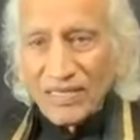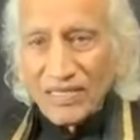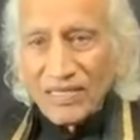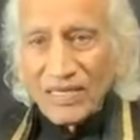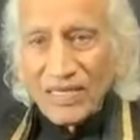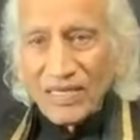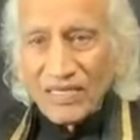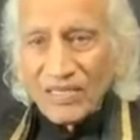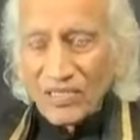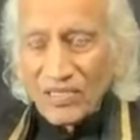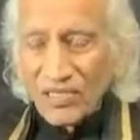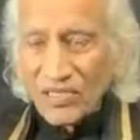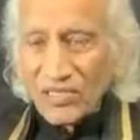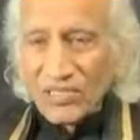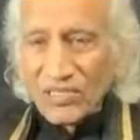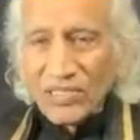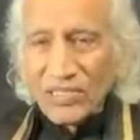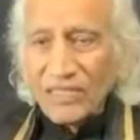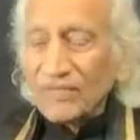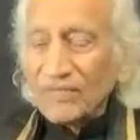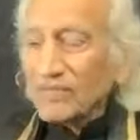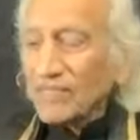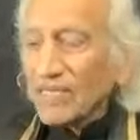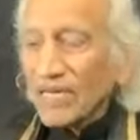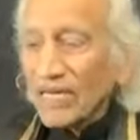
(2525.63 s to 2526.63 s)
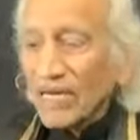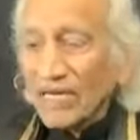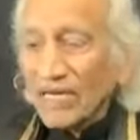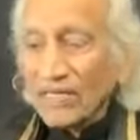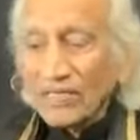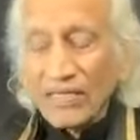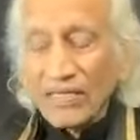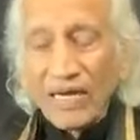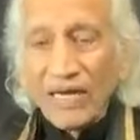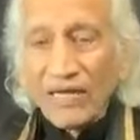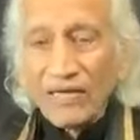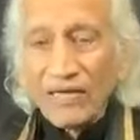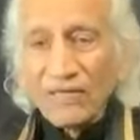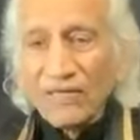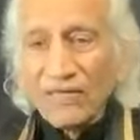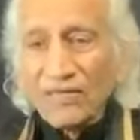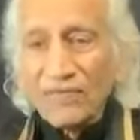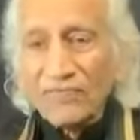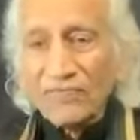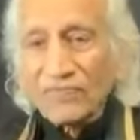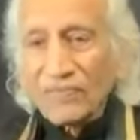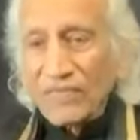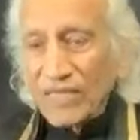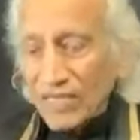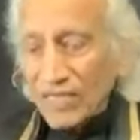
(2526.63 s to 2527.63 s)
And then
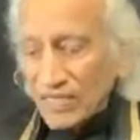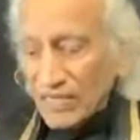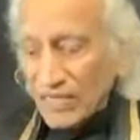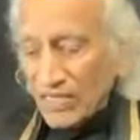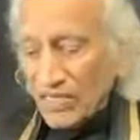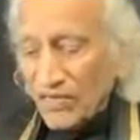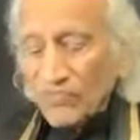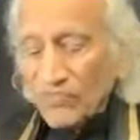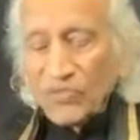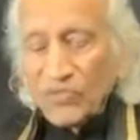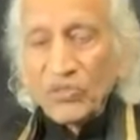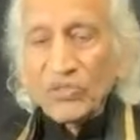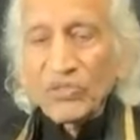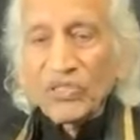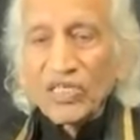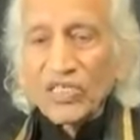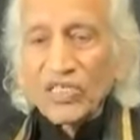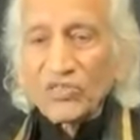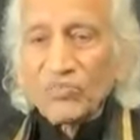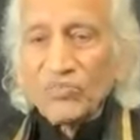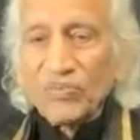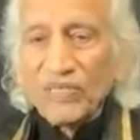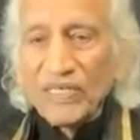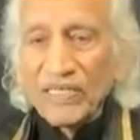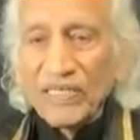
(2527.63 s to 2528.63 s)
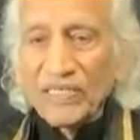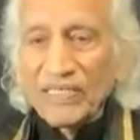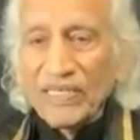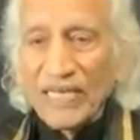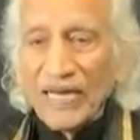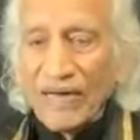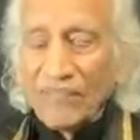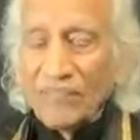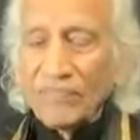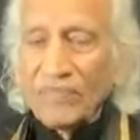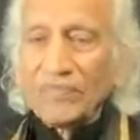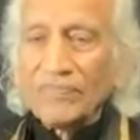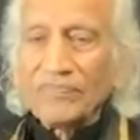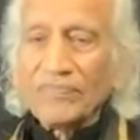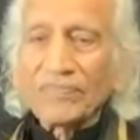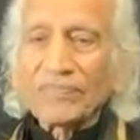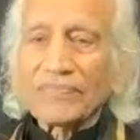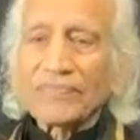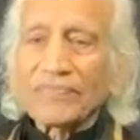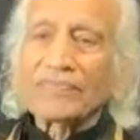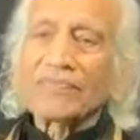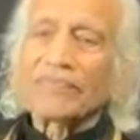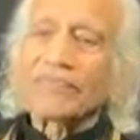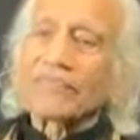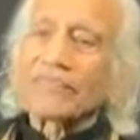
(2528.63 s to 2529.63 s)
if you just feed them
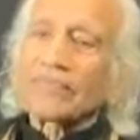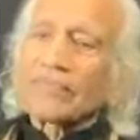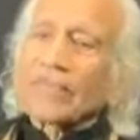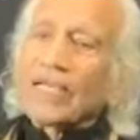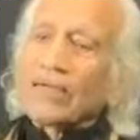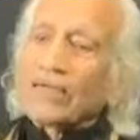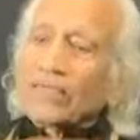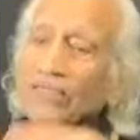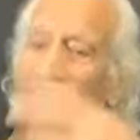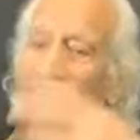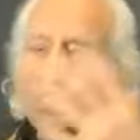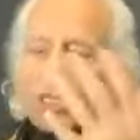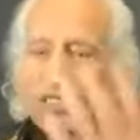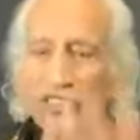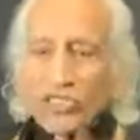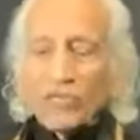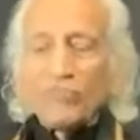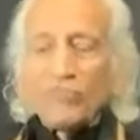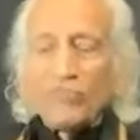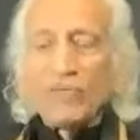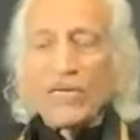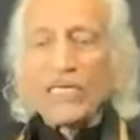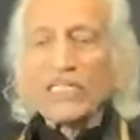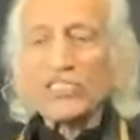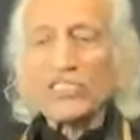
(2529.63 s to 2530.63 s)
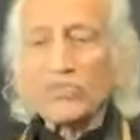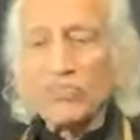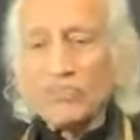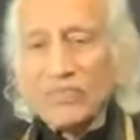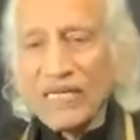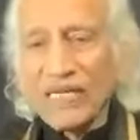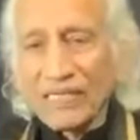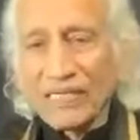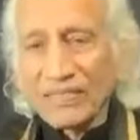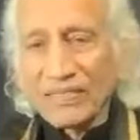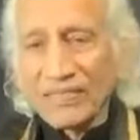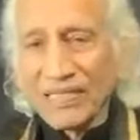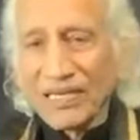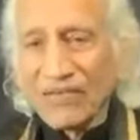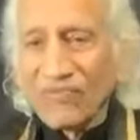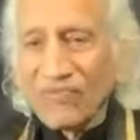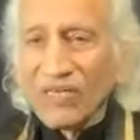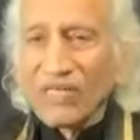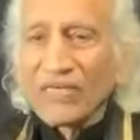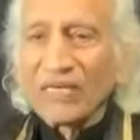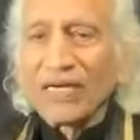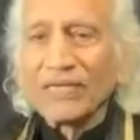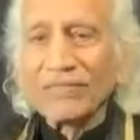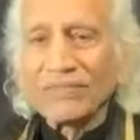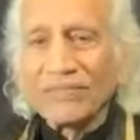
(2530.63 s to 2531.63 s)
just the breast milk, they will
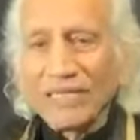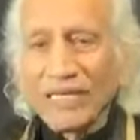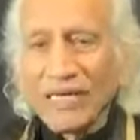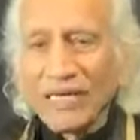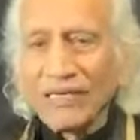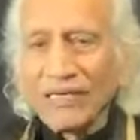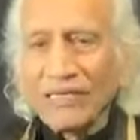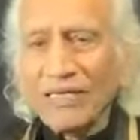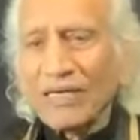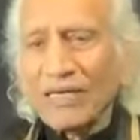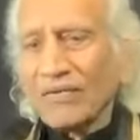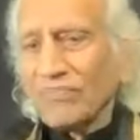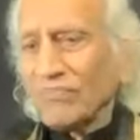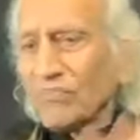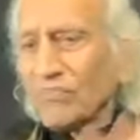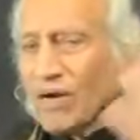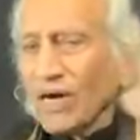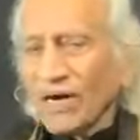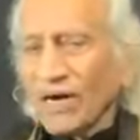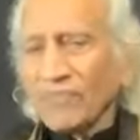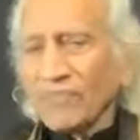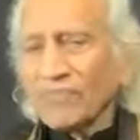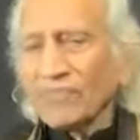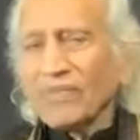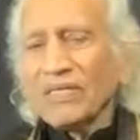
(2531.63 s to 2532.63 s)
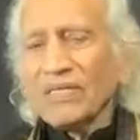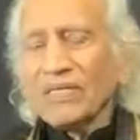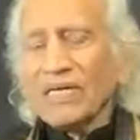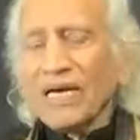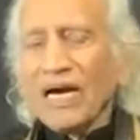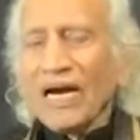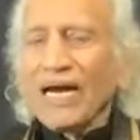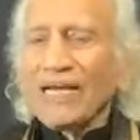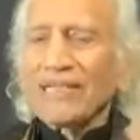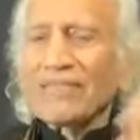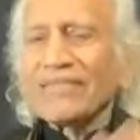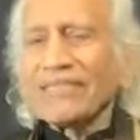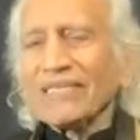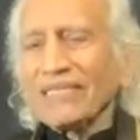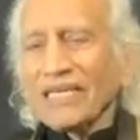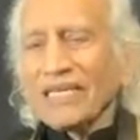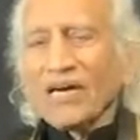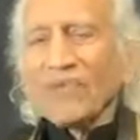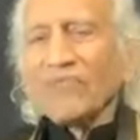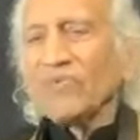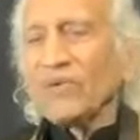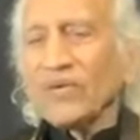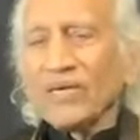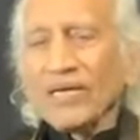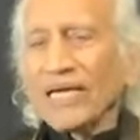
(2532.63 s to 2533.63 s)
not say, Mom, I think I
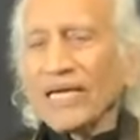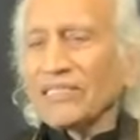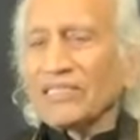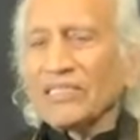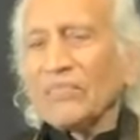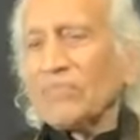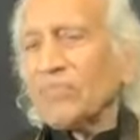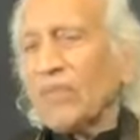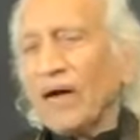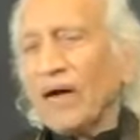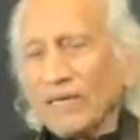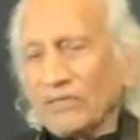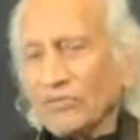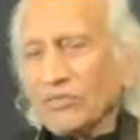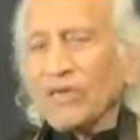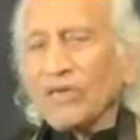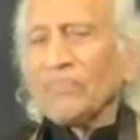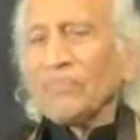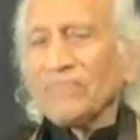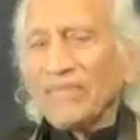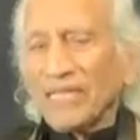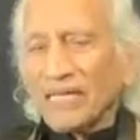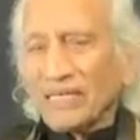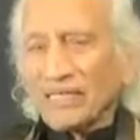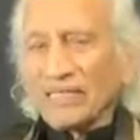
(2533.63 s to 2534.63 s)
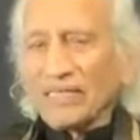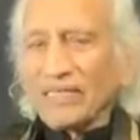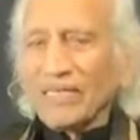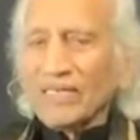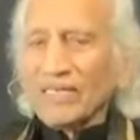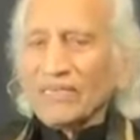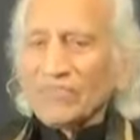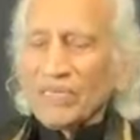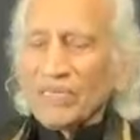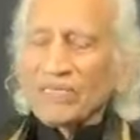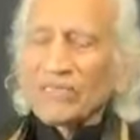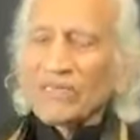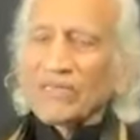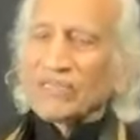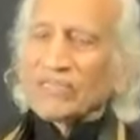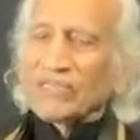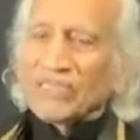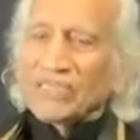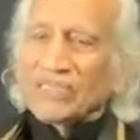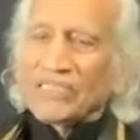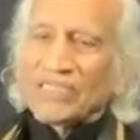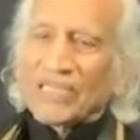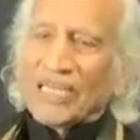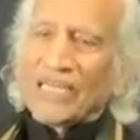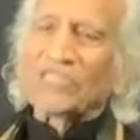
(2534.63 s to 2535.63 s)
would like the bottled milk because
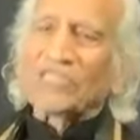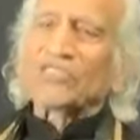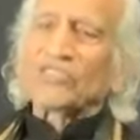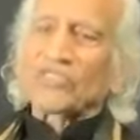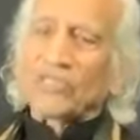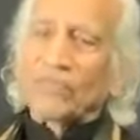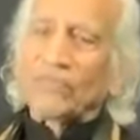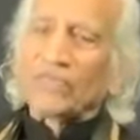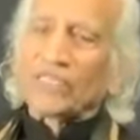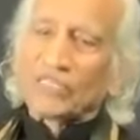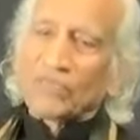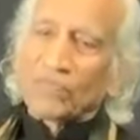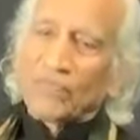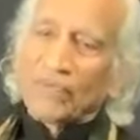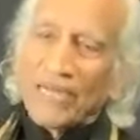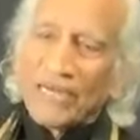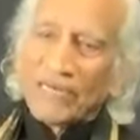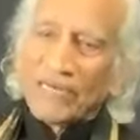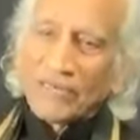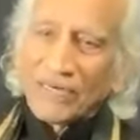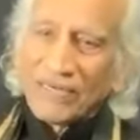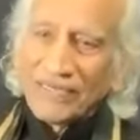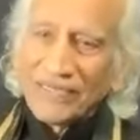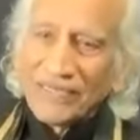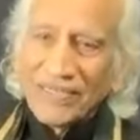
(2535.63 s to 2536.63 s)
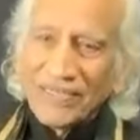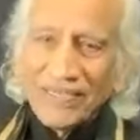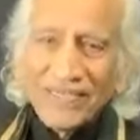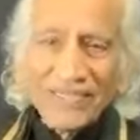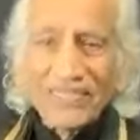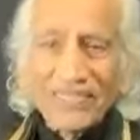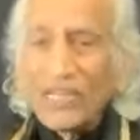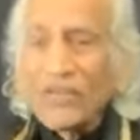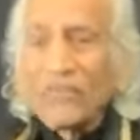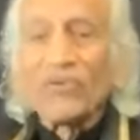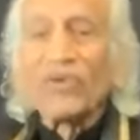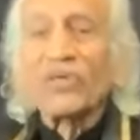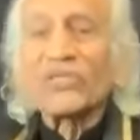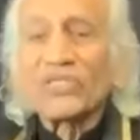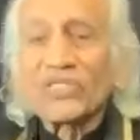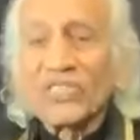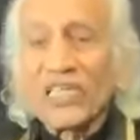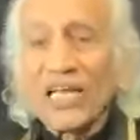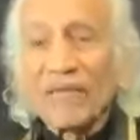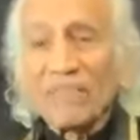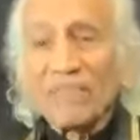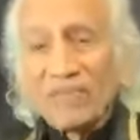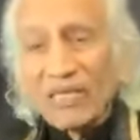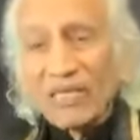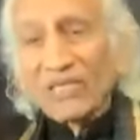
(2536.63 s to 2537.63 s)
it tastes so much better. They won't
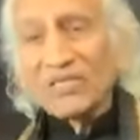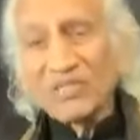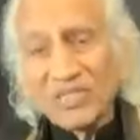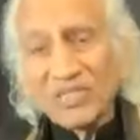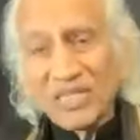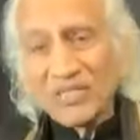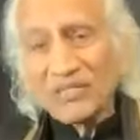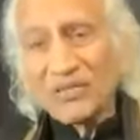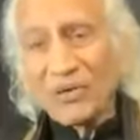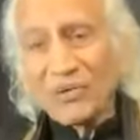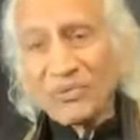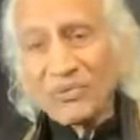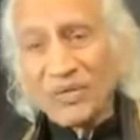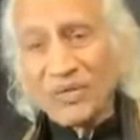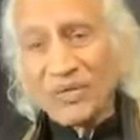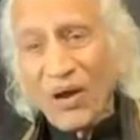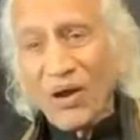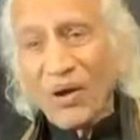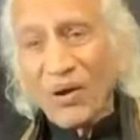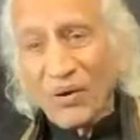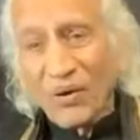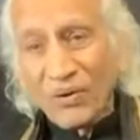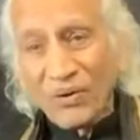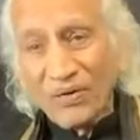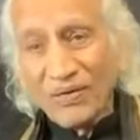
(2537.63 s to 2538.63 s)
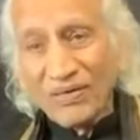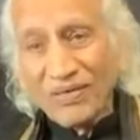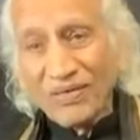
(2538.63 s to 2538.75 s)
say because they don't know.